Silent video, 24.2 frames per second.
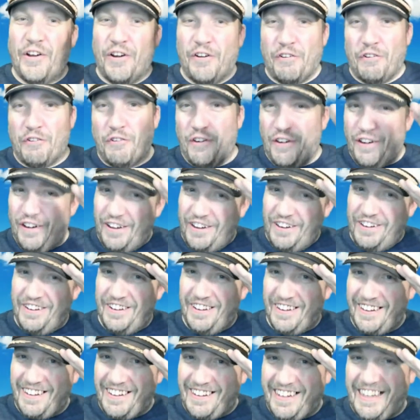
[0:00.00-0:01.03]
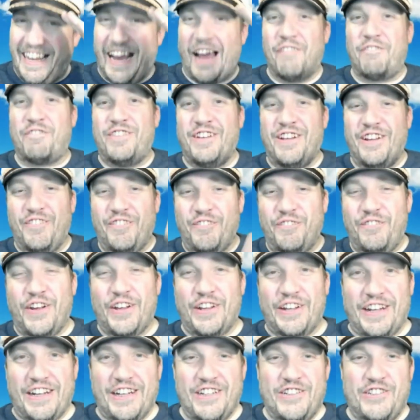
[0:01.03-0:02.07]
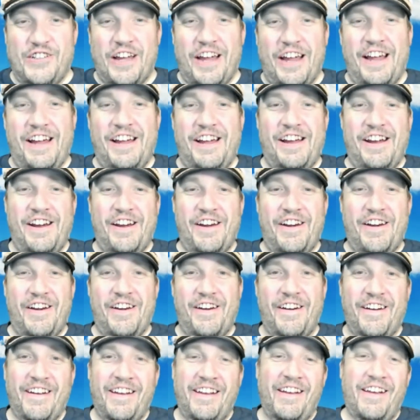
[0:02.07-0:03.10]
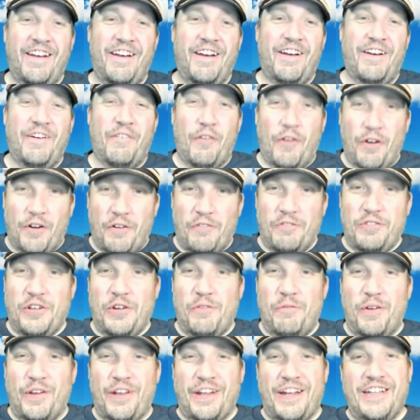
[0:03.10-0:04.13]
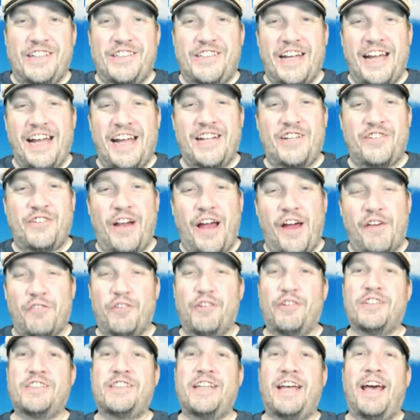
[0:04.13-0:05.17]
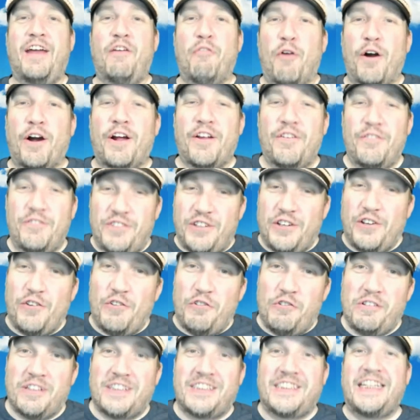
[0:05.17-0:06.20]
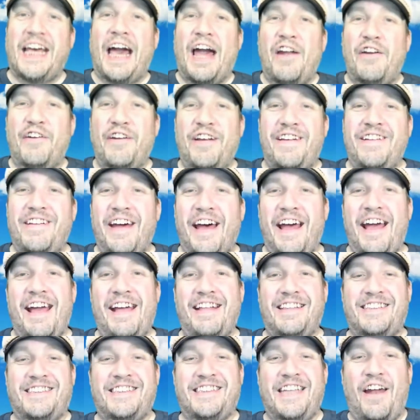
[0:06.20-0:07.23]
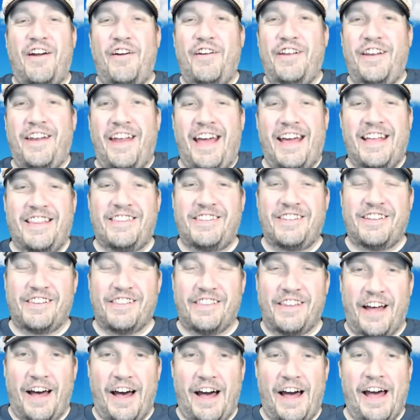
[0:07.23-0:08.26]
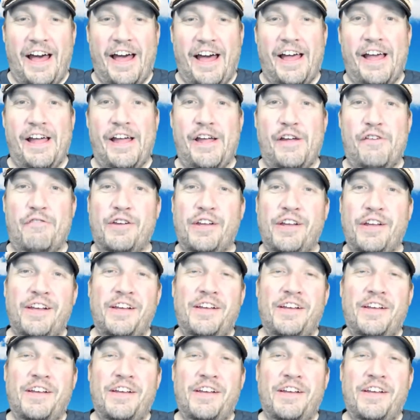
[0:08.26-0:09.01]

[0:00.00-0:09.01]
everyone, Captain Billy J here. Welcome to Billy J Travels and welcome to Saturday Night Live.